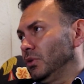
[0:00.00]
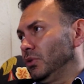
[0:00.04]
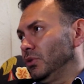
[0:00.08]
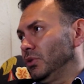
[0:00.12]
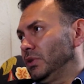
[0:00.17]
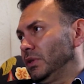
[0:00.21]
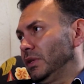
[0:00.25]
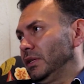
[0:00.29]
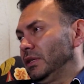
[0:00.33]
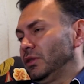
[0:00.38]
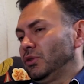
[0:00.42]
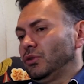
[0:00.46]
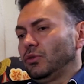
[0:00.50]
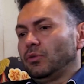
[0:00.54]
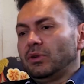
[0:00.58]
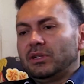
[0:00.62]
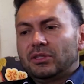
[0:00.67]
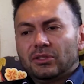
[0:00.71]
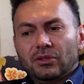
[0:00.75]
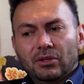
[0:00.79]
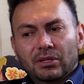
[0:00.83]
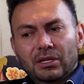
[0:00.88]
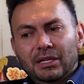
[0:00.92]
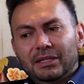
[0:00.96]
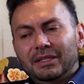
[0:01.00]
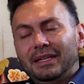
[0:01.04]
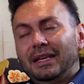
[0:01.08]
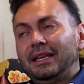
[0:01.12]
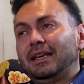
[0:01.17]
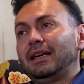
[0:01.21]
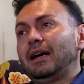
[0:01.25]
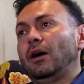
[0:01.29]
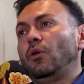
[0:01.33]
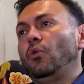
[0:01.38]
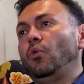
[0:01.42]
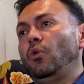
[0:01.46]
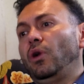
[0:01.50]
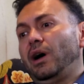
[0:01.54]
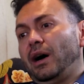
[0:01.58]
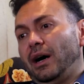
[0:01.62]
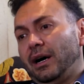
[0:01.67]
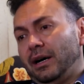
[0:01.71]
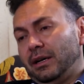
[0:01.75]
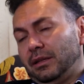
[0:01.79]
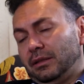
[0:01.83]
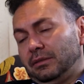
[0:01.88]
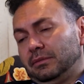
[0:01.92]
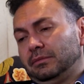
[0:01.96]
You see, so it's going to take a
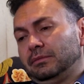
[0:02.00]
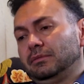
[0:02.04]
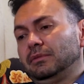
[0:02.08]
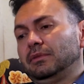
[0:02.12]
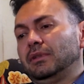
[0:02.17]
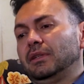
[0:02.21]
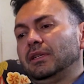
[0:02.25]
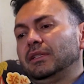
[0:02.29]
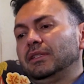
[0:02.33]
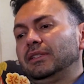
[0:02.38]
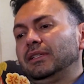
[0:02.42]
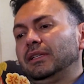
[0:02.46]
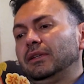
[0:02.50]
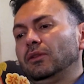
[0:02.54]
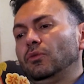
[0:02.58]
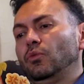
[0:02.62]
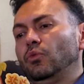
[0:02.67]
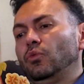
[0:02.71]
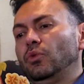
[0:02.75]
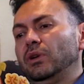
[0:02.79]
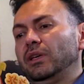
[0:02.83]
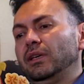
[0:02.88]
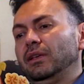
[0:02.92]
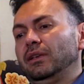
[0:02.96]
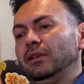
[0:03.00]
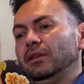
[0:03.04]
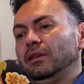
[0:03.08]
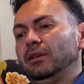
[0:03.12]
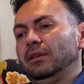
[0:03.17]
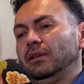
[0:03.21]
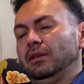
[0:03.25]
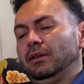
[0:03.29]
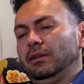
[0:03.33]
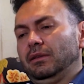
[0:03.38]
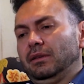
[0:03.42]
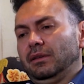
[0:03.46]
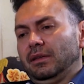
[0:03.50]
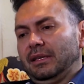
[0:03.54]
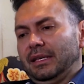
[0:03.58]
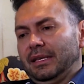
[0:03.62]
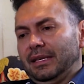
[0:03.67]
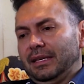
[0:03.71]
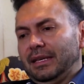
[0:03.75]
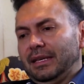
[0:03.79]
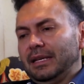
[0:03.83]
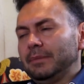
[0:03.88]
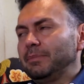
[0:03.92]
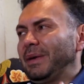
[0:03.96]
while until we
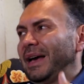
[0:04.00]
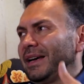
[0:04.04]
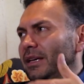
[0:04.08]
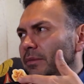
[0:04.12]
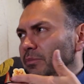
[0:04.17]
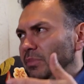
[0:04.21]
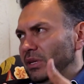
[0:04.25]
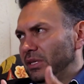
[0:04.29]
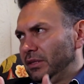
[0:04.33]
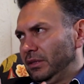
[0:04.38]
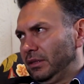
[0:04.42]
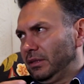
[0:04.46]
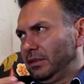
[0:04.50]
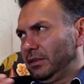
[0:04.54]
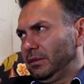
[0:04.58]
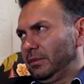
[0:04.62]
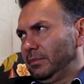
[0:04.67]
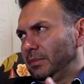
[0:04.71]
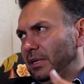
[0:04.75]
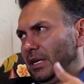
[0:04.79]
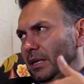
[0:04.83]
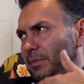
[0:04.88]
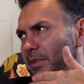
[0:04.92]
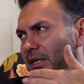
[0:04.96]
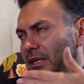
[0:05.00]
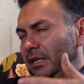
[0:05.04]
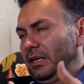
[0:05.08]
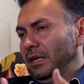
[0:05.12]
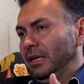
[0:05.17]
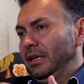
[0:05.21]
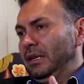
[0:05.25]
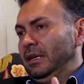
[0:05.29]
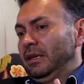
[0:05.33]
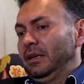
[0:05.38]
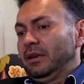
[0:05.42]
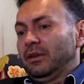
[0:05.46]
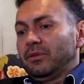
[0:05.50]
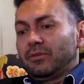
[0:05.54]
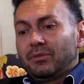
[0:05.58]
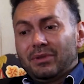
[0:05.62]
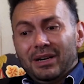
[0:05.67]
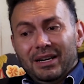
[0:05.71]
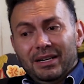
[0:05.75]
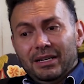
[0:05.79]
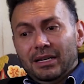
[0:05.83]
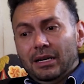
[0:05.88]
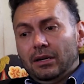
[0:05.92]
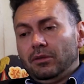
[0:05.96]
get back in business. But
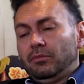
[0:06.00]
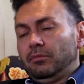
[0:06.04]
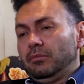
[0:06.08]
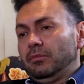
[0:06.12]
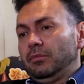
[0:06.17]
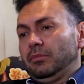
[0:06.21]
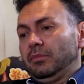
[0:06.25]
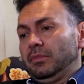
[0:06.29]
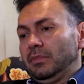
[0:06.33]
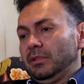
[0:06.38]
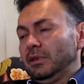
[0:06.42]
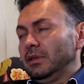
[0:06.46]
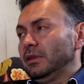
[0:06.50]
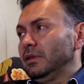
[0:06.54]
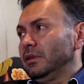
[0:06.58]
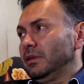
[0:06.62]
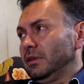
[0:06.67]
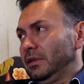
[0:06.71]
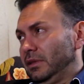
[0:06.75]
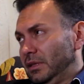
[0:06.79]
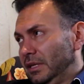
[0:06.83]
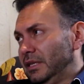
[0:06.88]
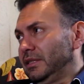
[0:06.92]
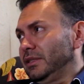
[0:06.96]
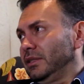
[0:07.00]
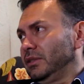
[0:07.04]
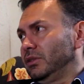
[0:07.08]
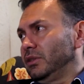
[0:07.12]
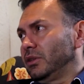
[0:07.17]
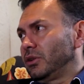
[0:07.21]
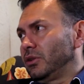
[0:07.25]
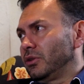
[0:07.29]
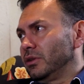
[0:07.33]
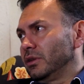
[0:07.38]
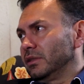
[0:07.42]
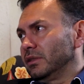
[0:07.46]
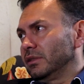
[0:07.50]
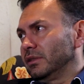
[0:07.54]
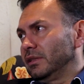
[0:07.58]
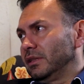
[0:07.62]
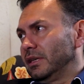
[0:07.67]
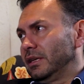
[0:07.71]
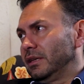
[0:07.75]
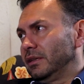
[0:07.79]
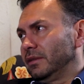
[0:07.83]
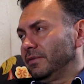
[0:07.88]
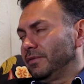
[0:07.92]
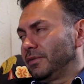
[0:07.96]
right now, this is the current
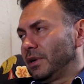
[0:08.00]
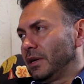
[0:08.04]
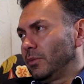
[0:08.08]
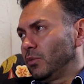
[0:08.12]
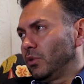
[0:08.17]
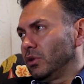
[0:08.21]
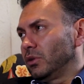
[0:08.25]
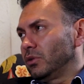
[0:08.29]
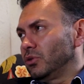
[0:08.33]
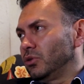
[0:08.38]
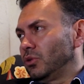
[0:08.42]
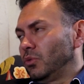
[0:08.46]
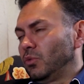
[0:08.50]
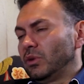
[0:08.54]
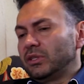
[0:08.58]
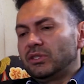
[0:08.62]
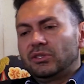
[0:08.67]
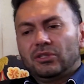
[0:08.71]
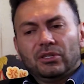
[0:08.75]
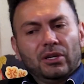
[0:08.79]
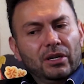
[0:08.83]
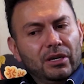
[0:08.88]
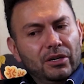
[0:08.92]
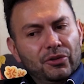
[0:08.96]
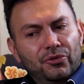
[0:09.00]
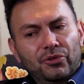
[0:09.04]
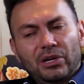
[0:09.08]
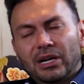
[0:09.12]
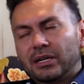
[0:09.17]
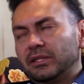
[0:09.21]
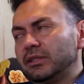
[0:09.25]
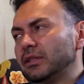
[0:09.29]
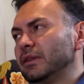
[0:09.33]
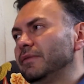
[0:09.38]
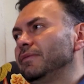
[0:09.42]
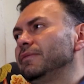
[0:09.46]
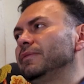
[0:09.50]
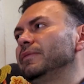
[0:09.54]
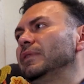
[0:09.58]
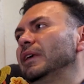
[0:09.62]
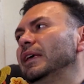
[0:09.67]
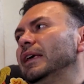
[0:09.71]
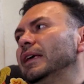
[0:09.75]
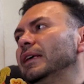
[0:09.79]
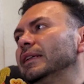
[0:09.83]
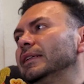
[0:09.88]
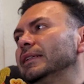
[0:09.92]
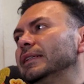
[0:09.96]
legal framework, so it's not attractive.
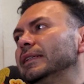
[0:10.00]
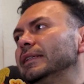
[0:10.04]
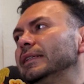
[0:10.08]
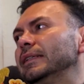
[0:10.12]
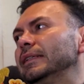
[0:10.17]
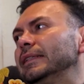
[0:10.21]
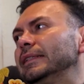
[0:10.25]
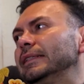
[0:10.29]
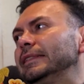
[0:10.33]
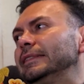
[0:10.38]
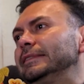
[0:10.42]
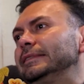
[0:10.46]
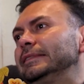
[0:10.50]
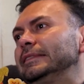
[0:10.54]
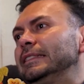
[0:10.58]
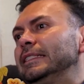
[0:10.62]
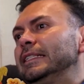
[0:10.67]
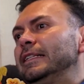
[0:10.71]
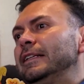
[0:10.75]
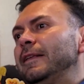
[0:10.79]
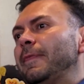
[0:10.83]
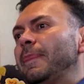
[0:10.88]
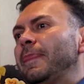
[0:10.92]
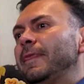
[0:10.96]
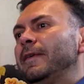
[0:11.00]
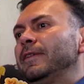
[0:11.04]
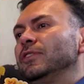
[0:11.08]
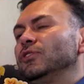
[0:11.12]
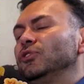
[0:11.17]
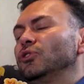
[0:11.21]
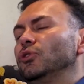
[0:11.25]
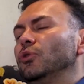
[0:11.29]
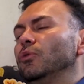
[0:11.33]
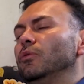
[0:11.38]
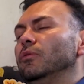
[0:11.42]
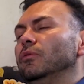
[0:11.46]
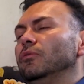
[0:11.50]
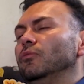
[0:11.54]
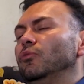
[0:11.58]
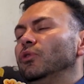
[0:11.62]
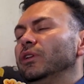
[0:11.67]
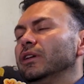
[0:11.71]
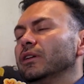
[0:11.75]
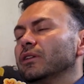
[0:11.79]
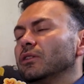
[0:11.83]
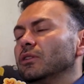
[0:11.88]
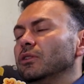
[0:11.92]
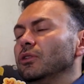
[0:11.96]
And so
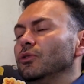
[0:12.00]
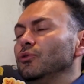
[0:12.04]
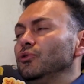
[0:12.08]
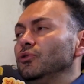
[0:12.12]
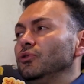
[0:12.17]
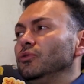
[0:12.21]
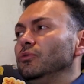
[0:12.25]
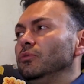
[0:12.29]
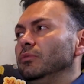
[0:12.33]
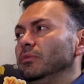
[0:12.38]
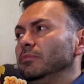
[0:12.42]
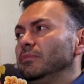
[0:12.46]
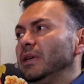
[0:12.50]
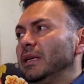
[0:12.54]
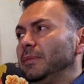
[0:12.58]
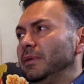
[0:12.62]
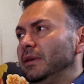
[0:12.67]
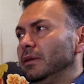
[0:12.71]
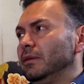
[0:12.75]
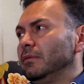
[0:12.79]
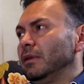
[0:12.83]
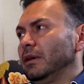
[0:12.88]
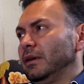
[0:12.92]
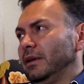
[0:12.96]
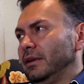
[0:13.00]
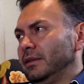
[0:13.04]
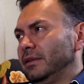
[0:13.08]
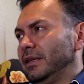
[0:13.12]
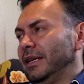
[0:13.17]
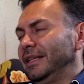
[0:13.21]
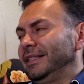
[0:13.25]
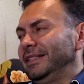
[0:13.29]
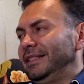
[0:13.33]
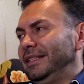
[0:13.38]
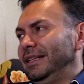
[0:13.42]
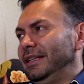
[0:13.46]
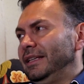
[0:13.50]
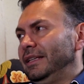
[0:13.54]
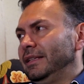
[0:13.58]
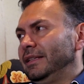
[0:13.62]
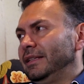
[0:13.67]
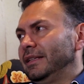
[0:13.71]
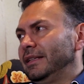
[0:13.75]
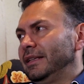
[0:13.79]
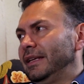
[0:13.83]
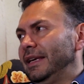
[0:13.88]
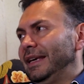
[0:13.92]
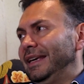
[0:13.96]
we are close to maybe
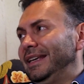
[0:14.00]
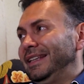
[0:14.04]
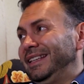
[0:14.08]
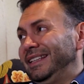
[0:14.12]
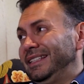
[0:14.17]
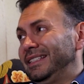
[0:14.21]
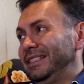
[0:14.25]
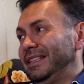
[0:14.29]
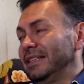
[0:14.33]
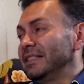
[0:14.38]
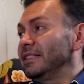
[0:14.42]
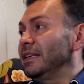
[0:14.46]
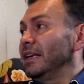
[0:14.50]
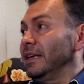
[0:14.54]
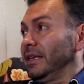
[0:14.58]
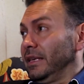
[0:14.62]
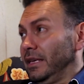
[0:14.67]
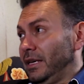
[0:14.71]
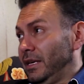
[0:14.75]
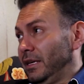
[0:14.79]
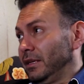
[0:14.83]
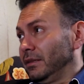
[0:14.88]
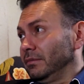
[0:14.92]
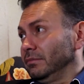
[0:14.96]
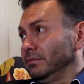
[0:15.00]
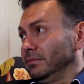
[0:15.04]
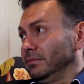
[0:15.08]
1986 again.